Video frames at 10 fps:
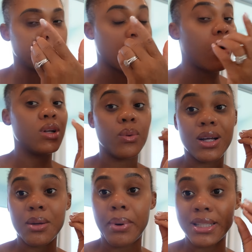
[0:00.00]
but I only
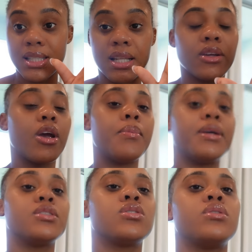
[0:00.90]
want the patty at the
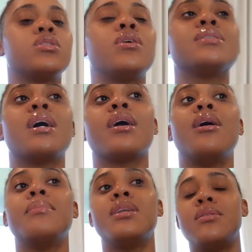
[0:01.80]
Caribbean store. So I was like,
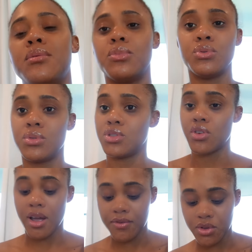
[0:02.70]
I'm not in the mood to
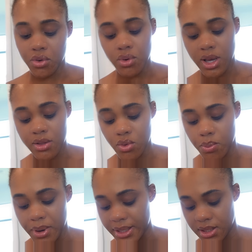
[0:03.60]
drive to go get no
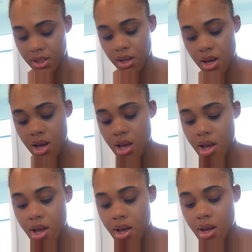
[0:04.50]
patty.
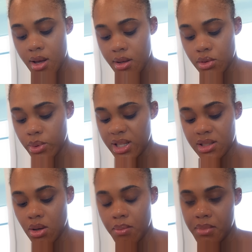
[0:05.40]
20
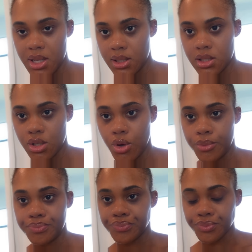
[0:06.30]
something minutes.
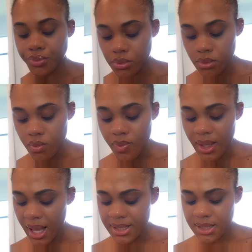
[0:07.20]
So
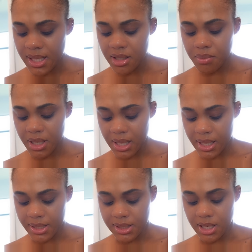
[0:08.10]
I stayed in bed and
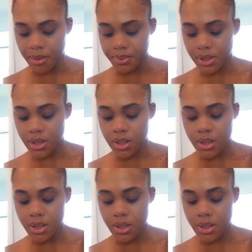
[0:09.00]
I slept.